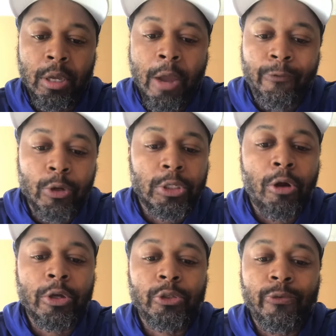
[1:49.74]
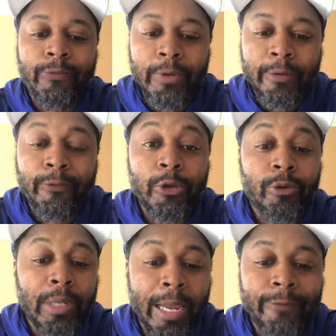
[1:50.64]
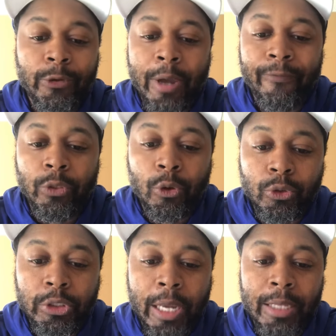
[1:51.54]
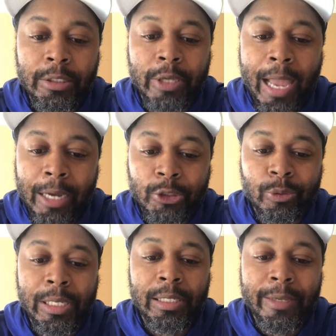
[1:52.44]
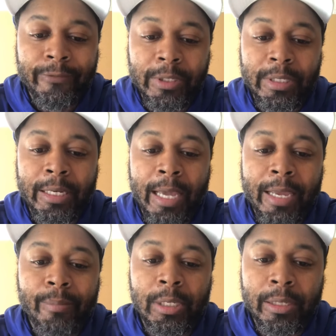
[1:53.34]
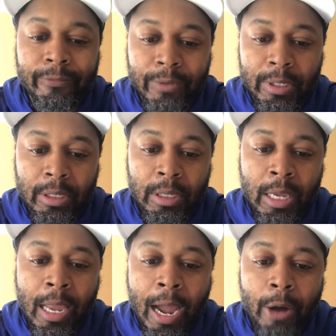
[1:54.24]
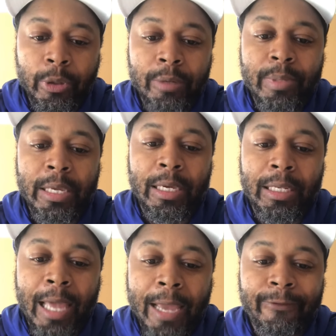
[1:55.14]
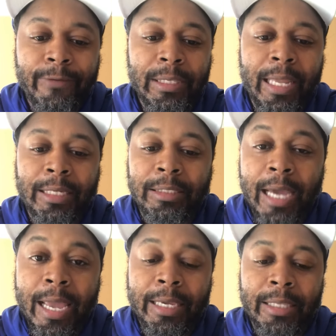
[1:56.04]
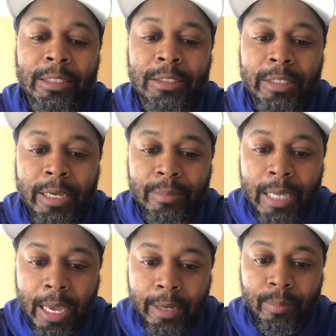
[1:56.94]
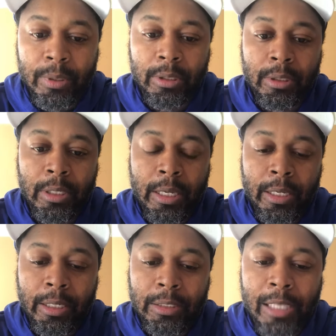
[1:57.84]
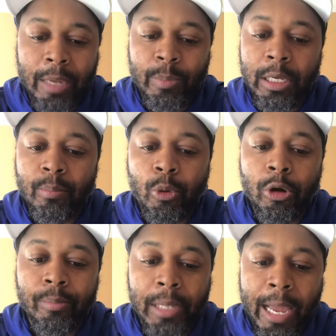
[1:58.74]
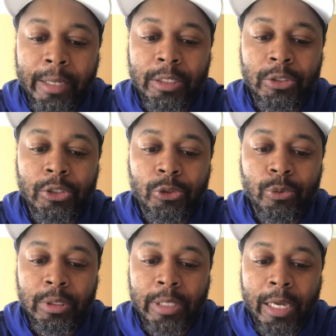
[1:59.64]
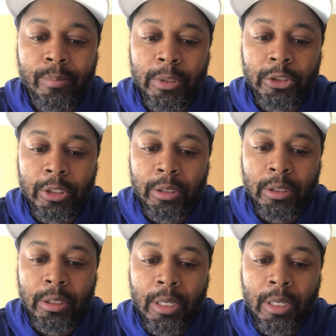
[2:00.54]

For as long as you fear for your life, you have no chance to actually live it, and I am livid. How can being alive feel like dying at the same time? It's like being born black is a suicide mission.